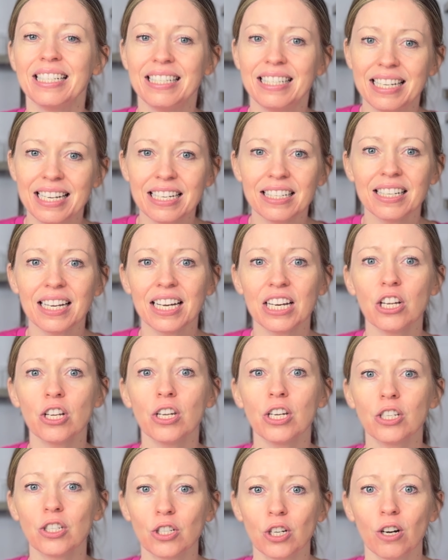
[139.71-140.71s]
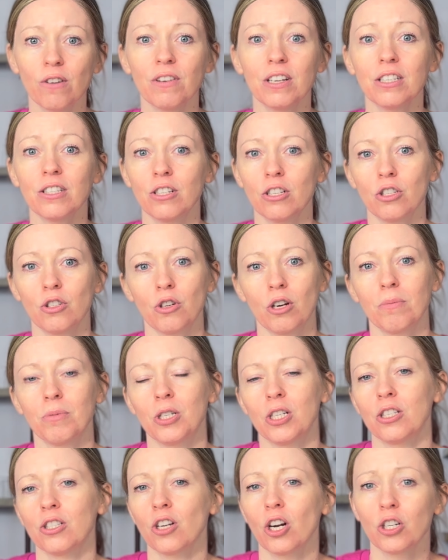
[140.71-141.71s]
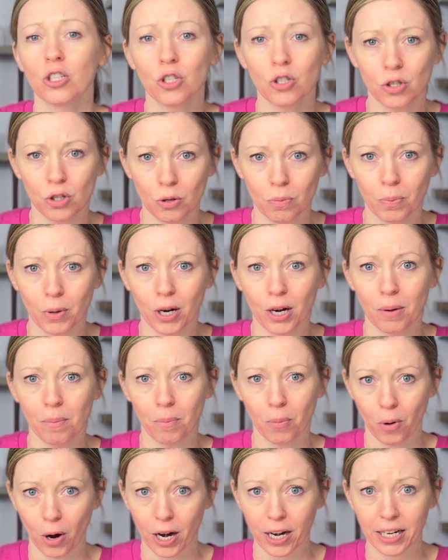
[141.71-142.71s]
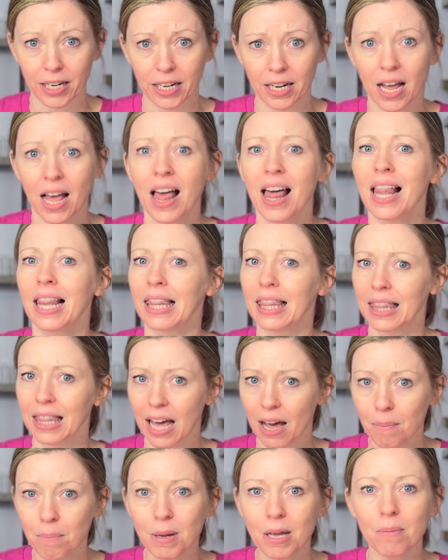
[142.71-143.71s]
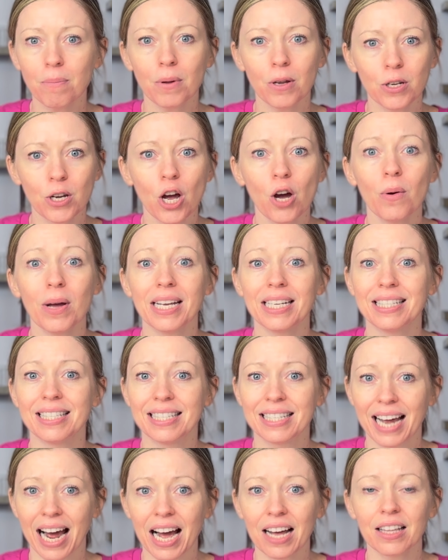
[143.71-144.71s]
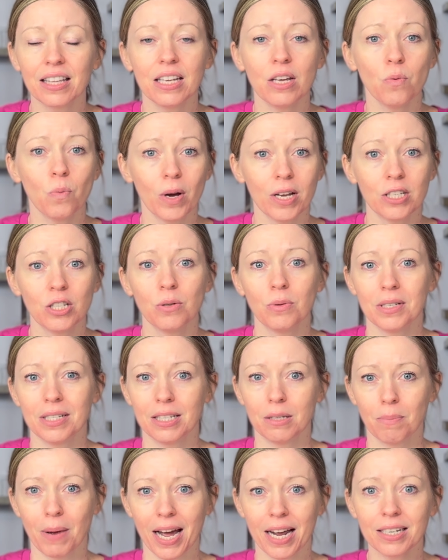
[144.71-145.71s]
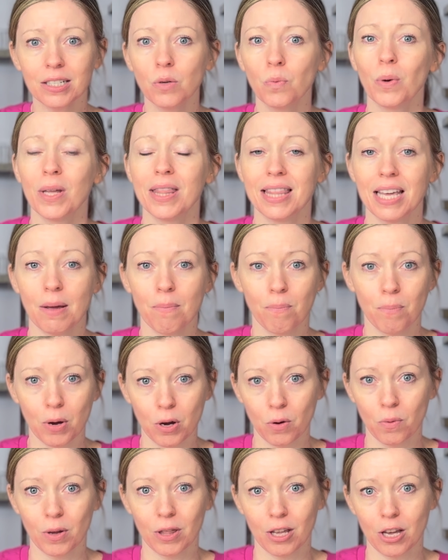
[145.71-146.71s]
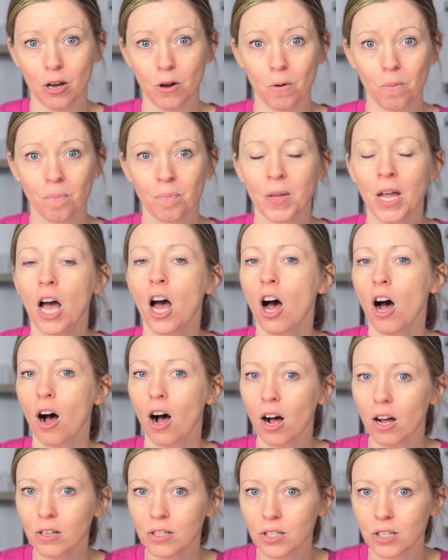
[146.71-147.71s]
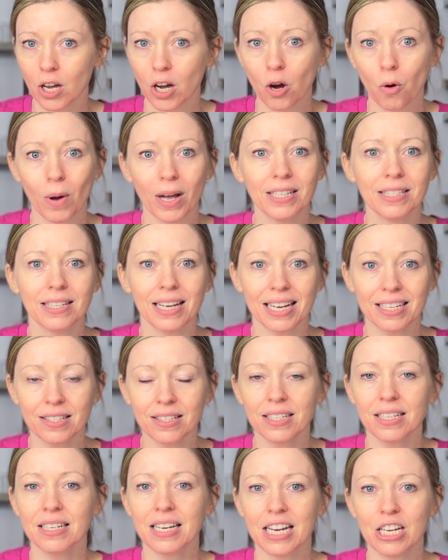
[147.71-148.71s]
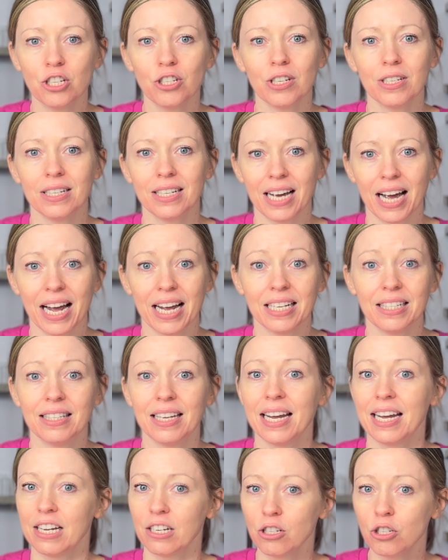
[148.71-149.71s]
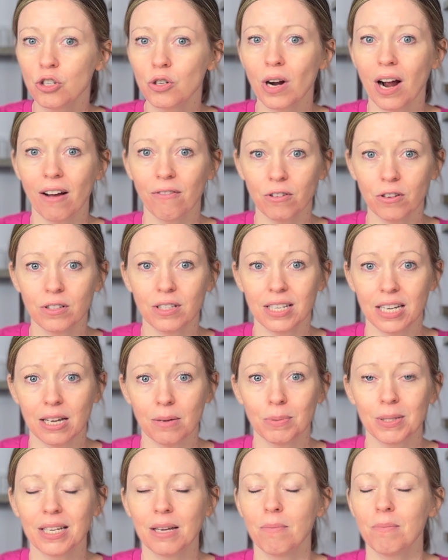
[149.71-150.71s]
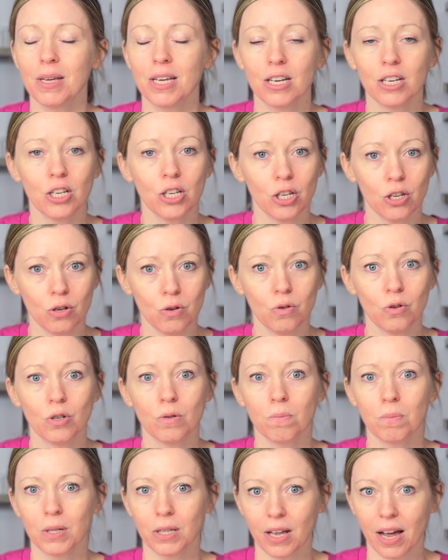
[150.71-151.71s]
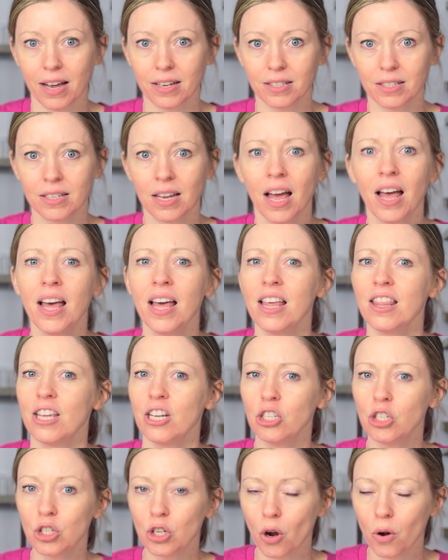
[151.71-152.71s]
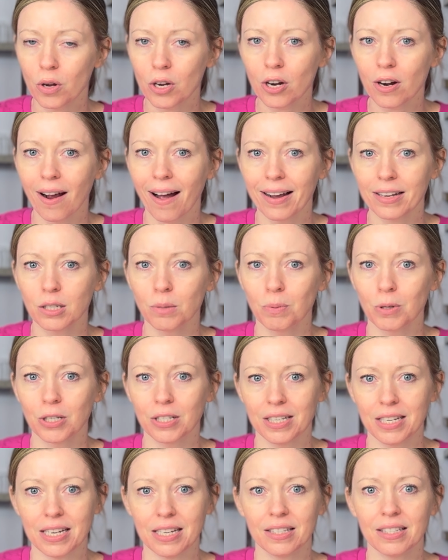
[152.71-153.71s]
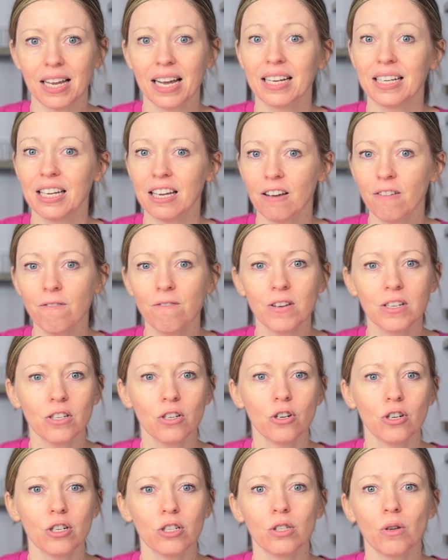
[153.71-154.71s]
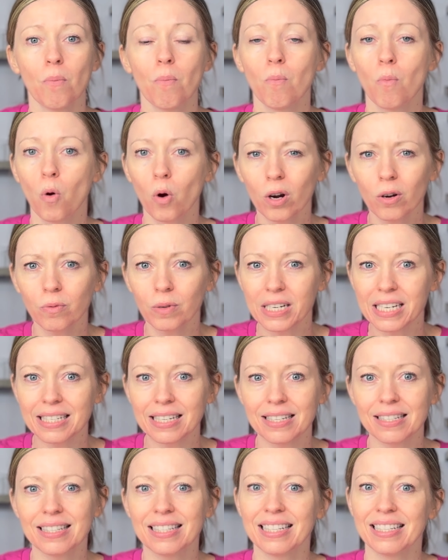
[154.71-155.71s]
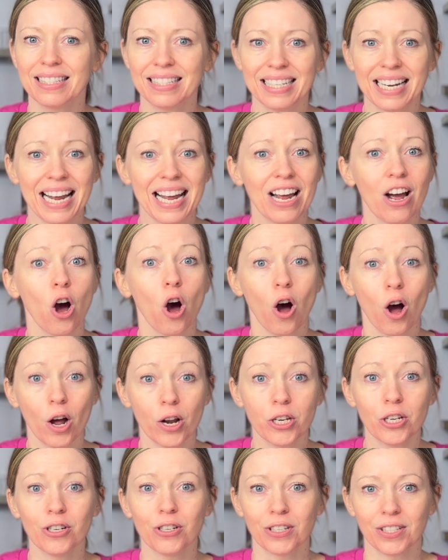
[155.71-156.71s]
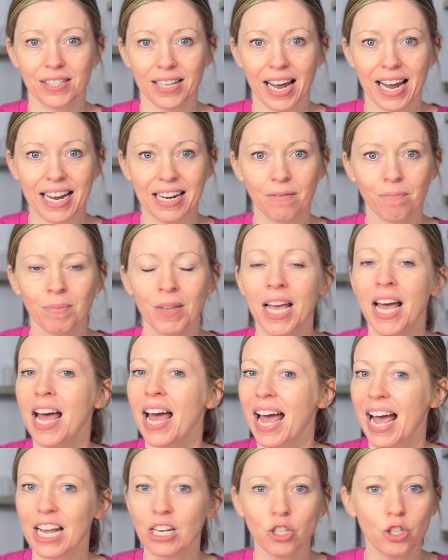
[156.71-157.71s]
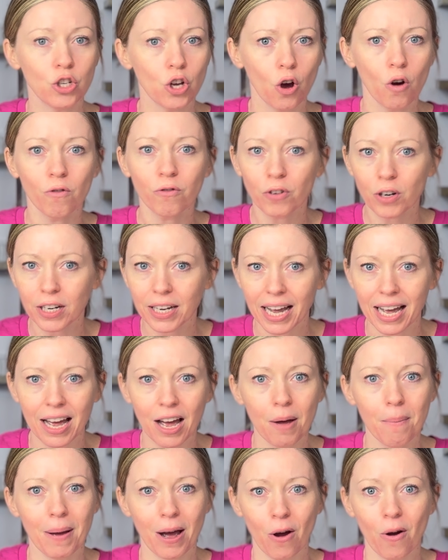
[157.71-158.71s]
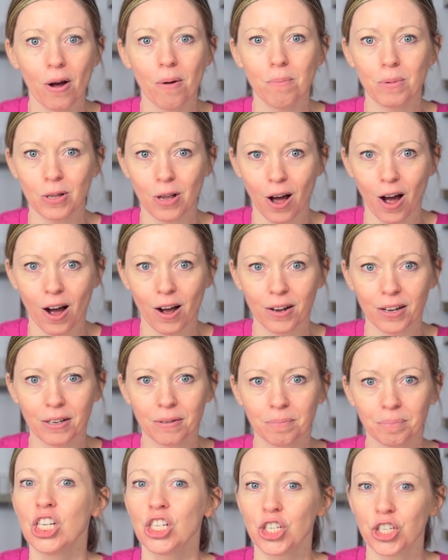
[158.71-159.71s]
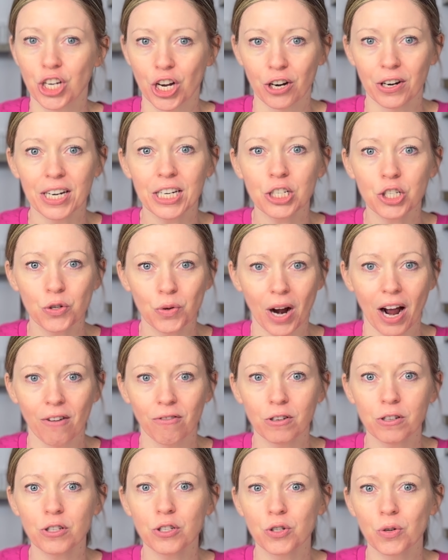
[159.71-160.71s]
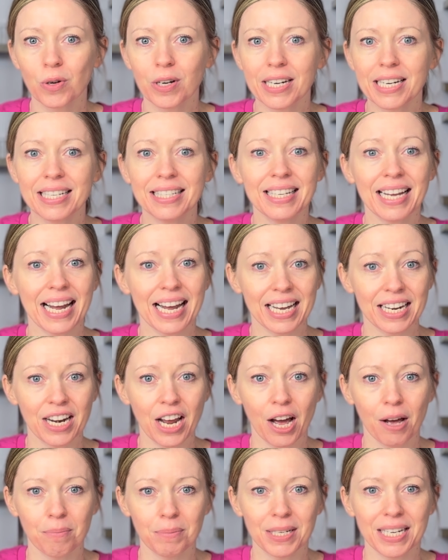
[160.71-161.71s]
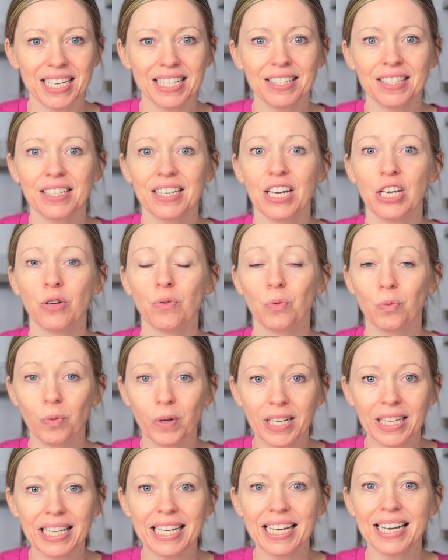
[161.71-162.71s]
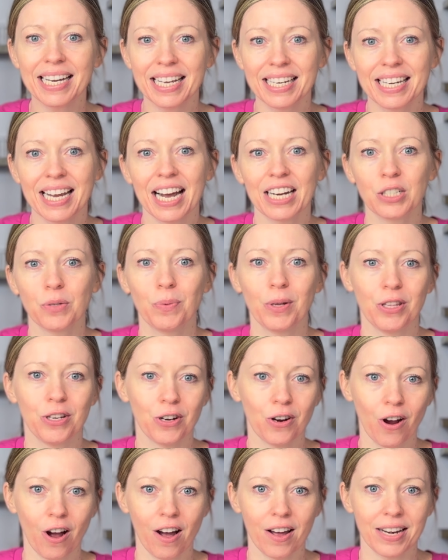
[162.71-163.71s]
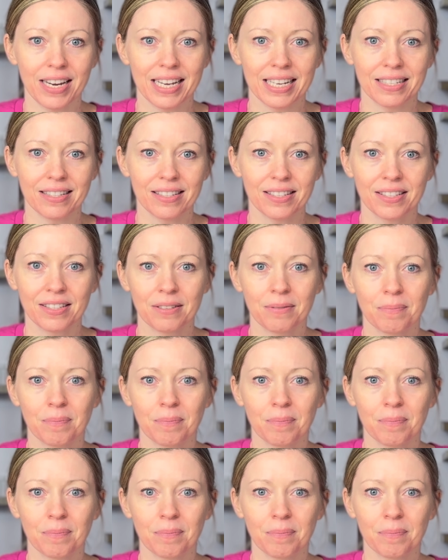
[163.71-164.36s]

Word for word: Detailed service descriptions are super important. Let people know exactly what to expect when they book with you. Also, destination guides and travel tips can be a huge plus. They show your expertise and give visitors more reasons to stay on your site. And don't forget about a blog. Sharing travel stories and updates can really connect with your audience.